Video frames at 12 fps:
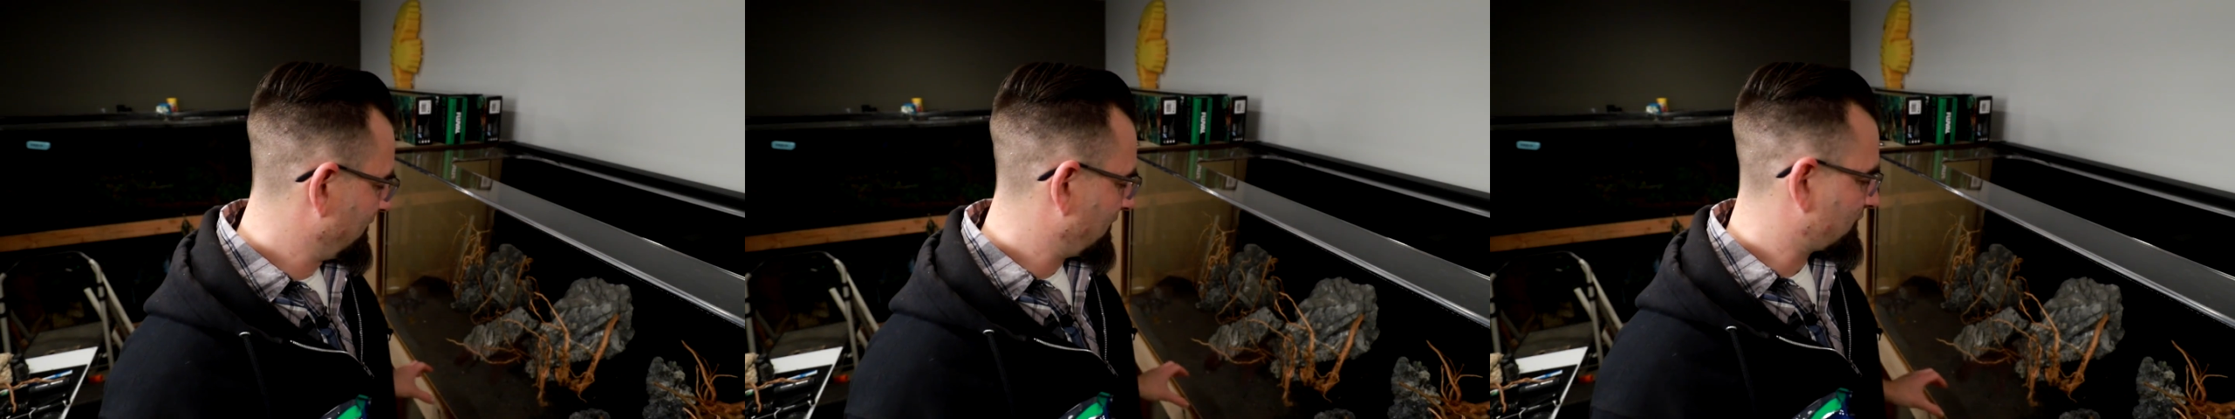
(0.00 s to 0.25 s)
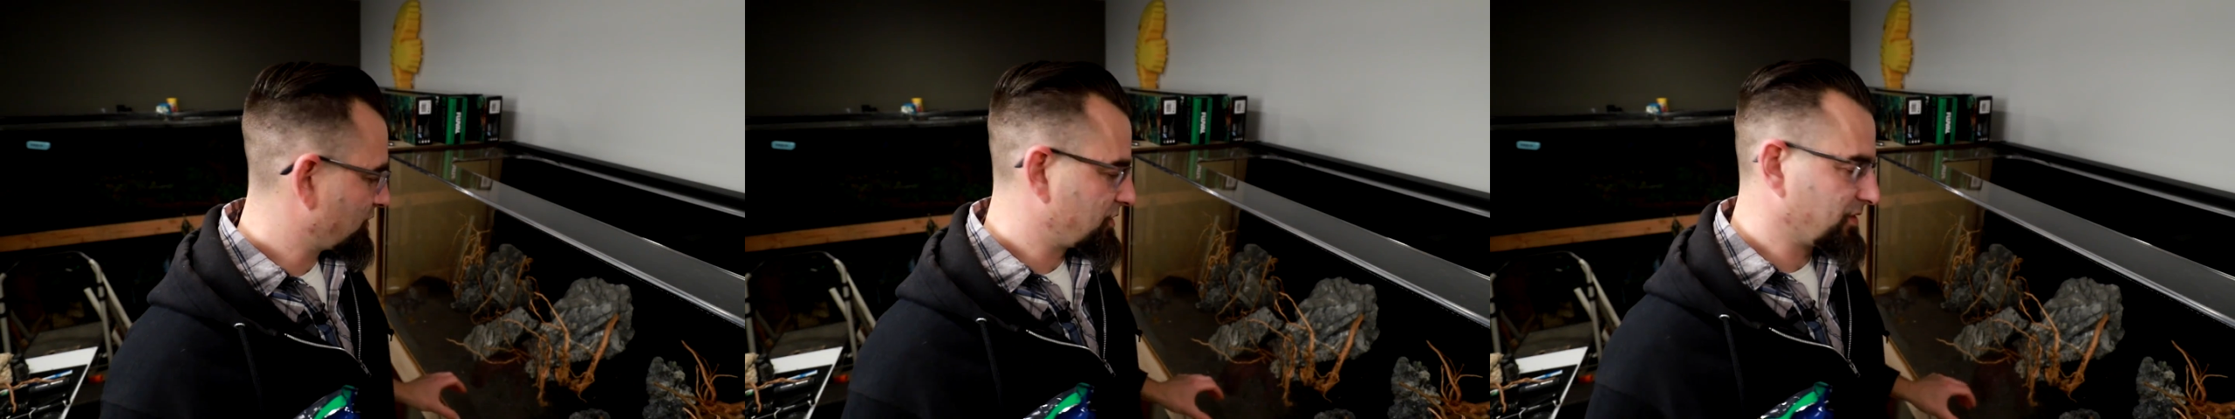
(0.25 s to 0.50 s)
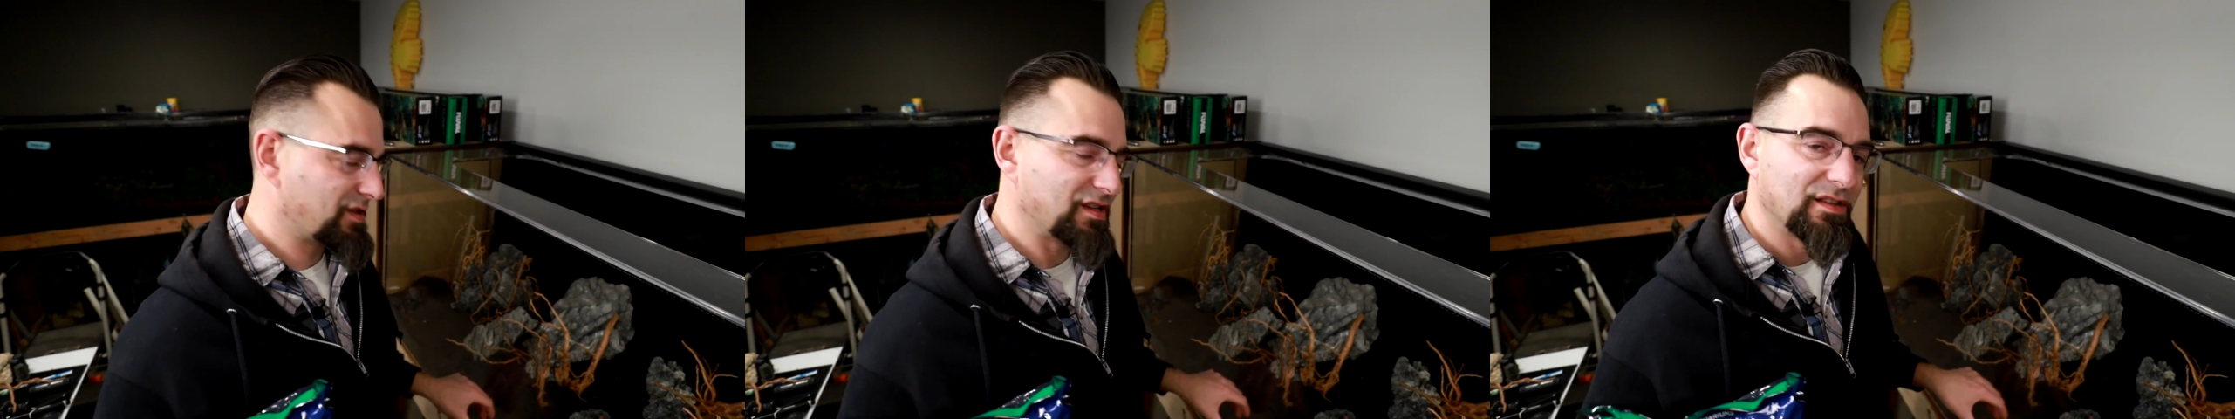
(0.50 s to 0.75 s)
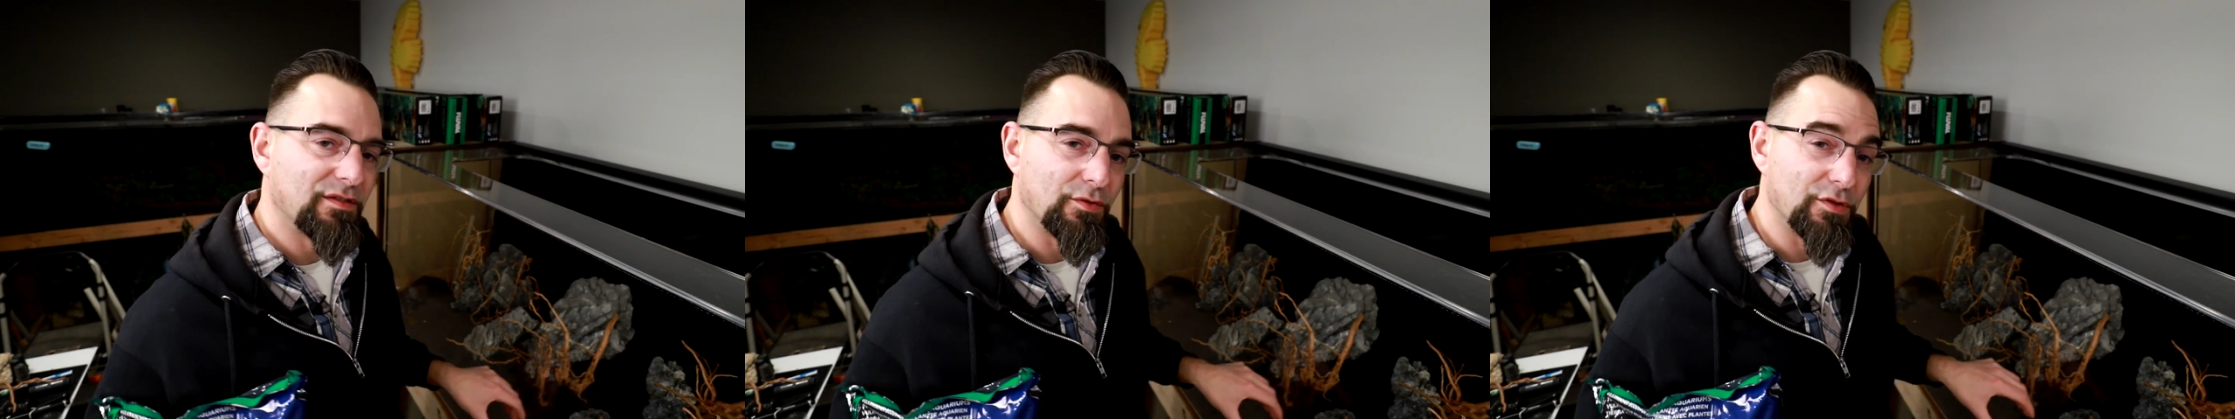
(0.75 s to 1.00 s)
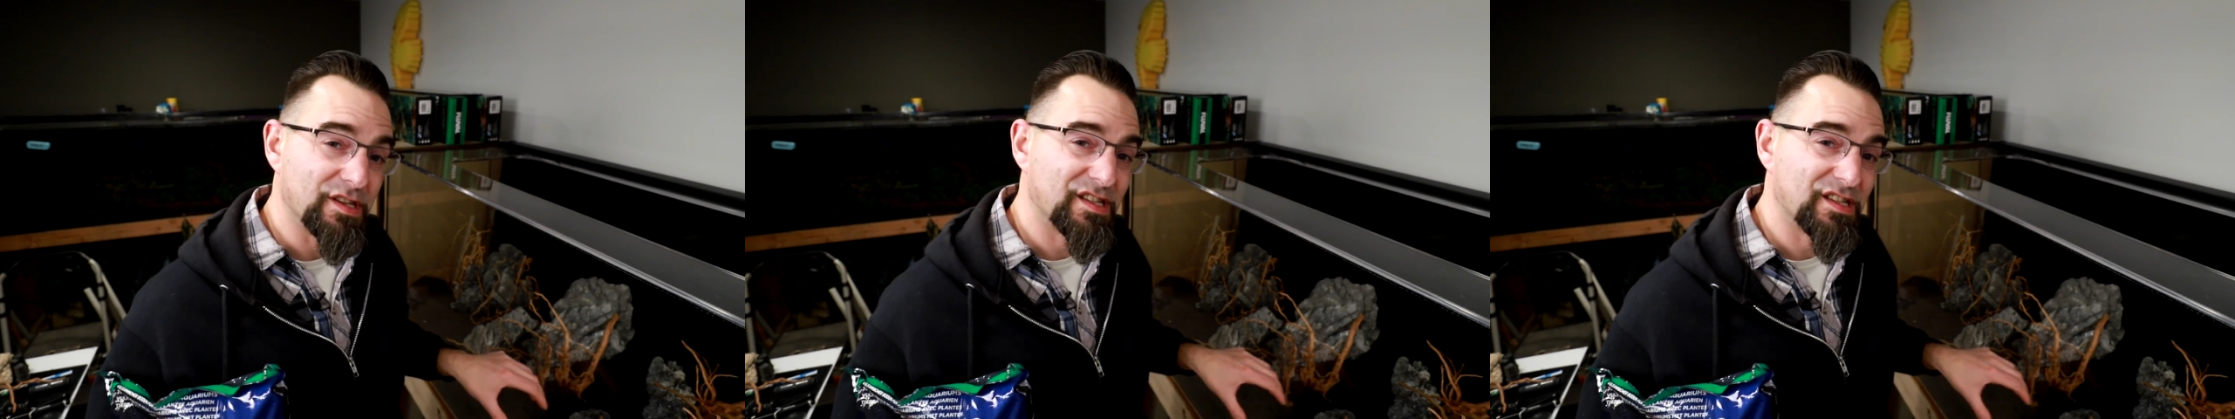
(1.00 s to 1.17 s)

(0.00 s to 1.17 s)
That's what you'll see through the